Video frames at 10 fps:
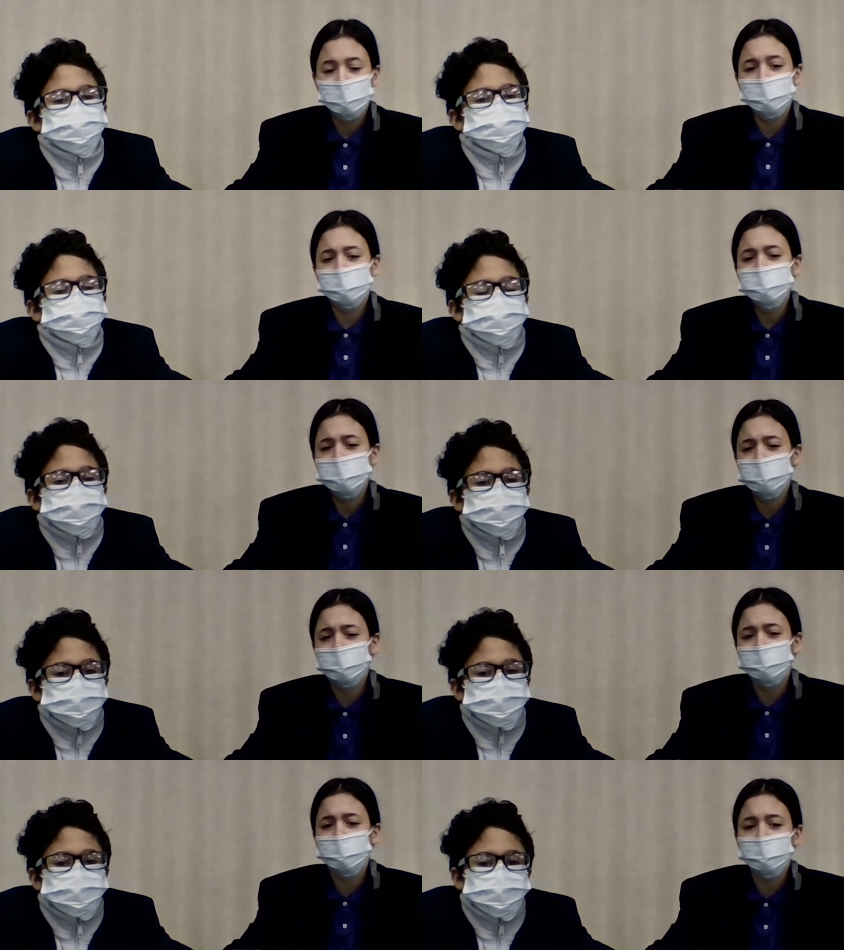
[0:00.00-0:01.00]
Speaker 1: This
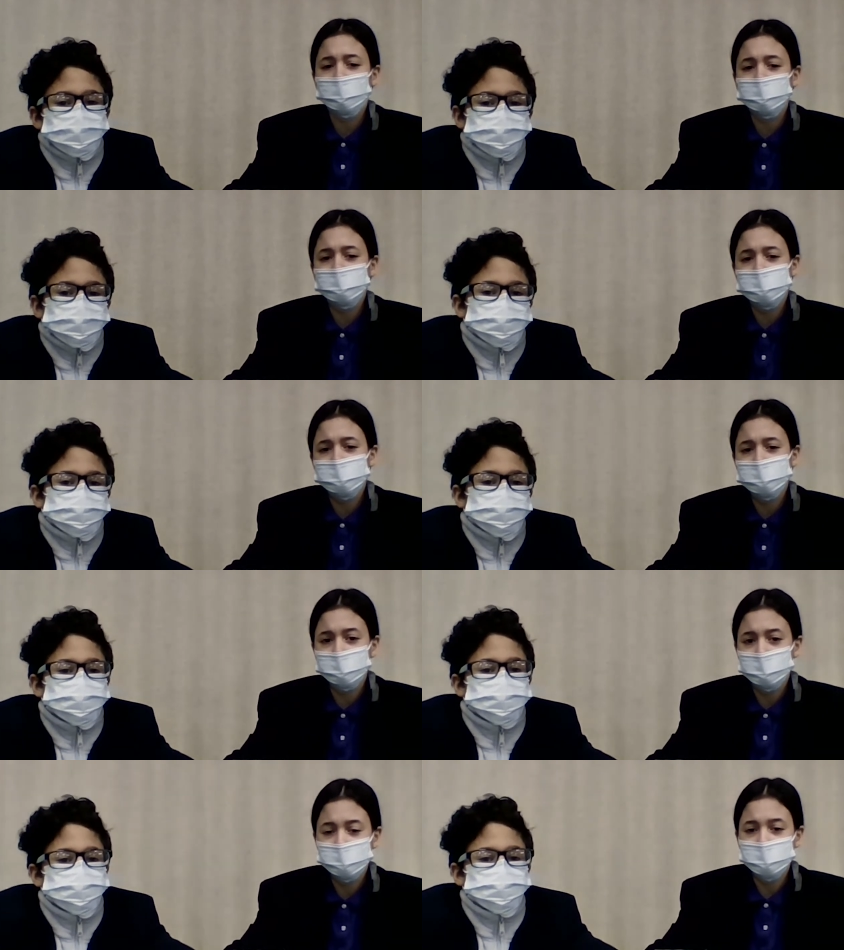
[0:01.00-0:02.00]
candle represents the
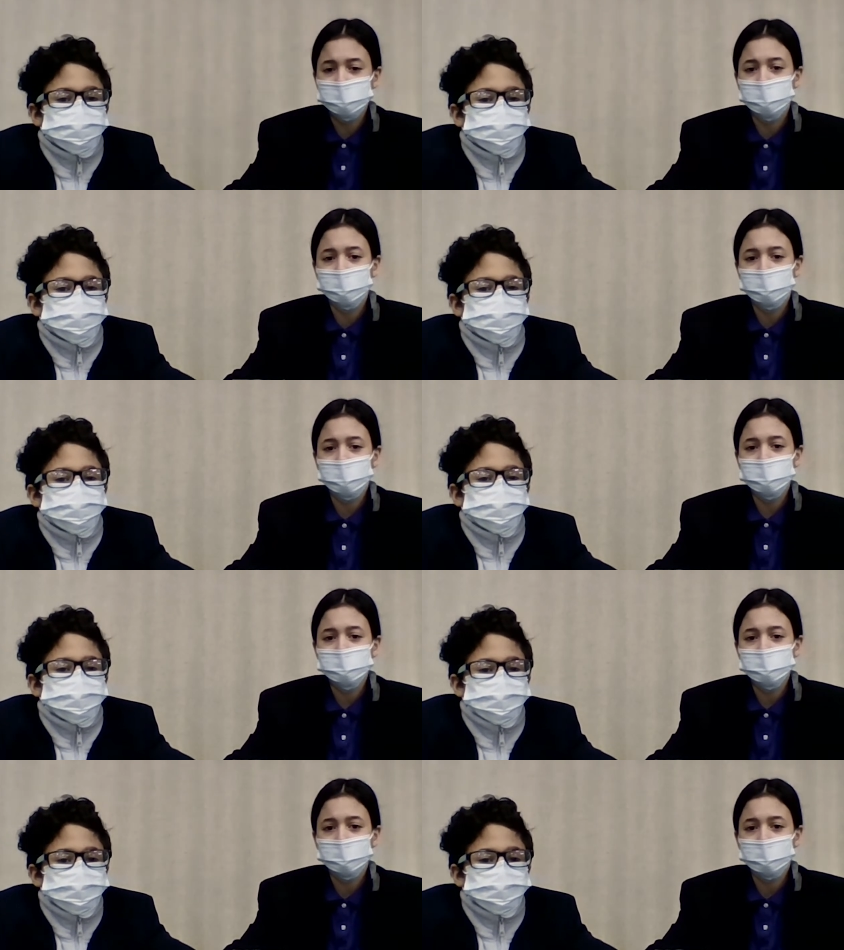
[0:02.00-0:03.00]
message of peace
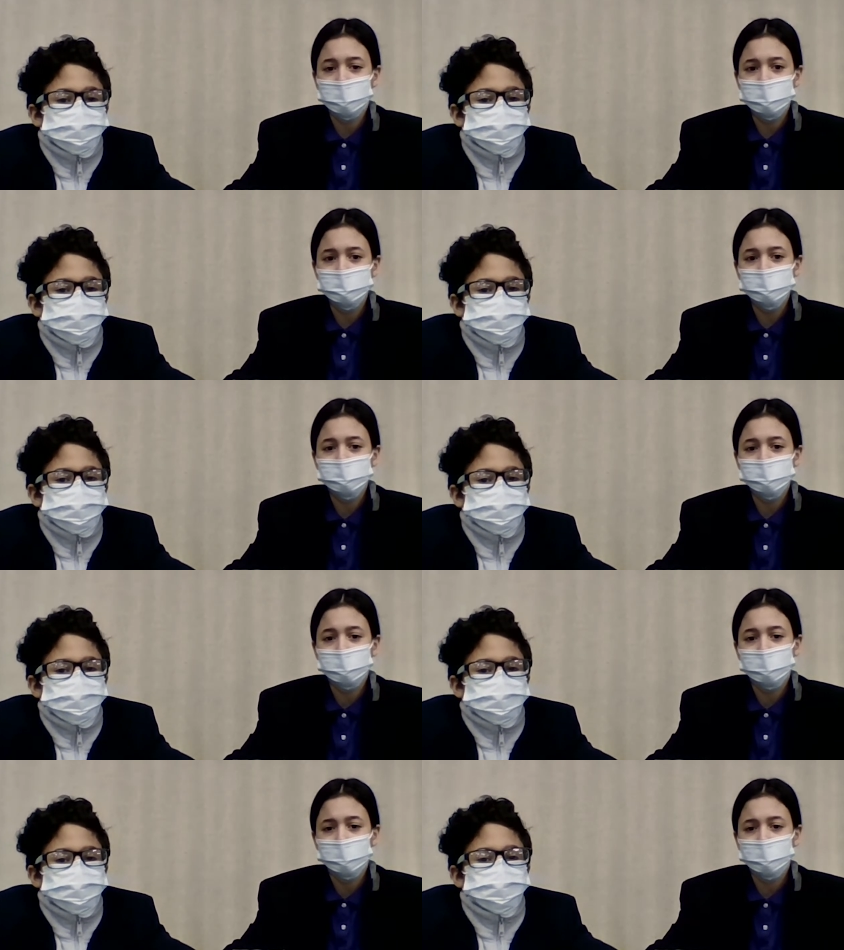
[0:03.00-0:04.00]
the angels
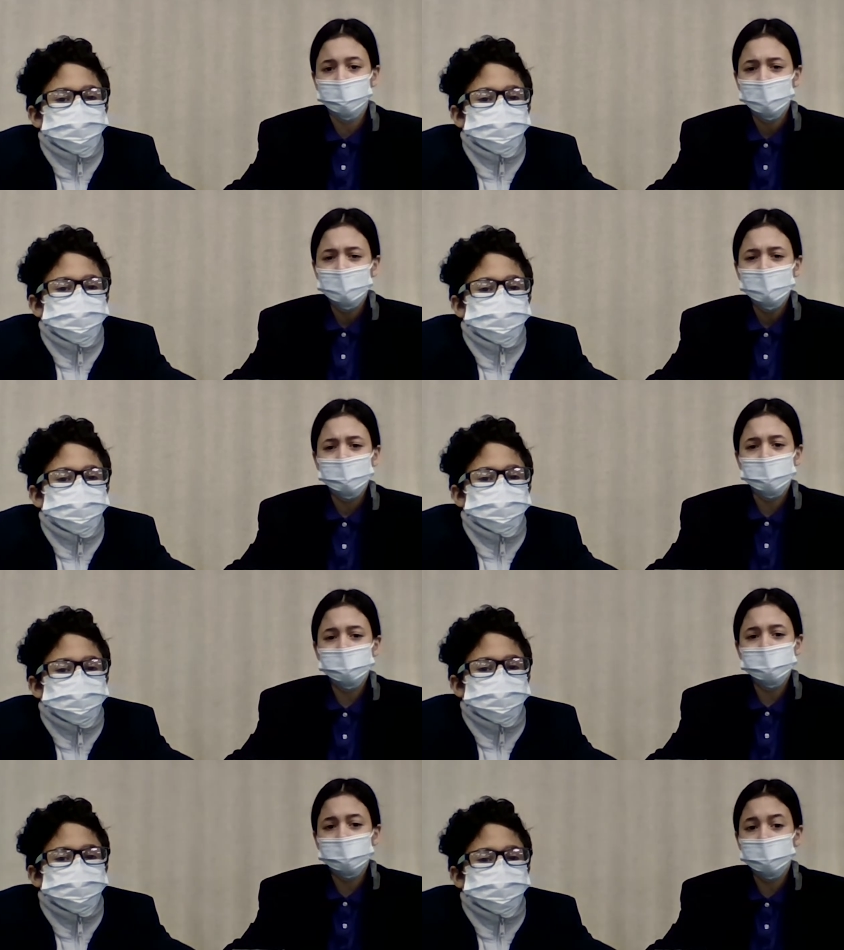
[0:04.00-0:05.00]
proclaim. Peace
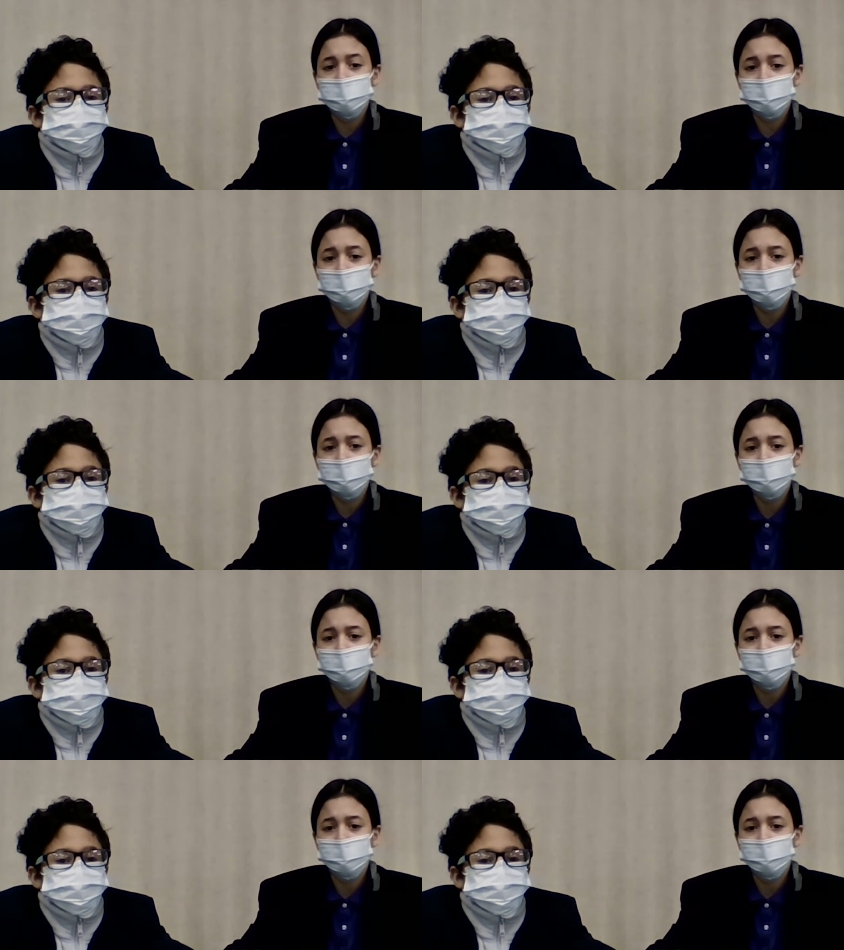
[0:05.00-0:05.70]
can come in many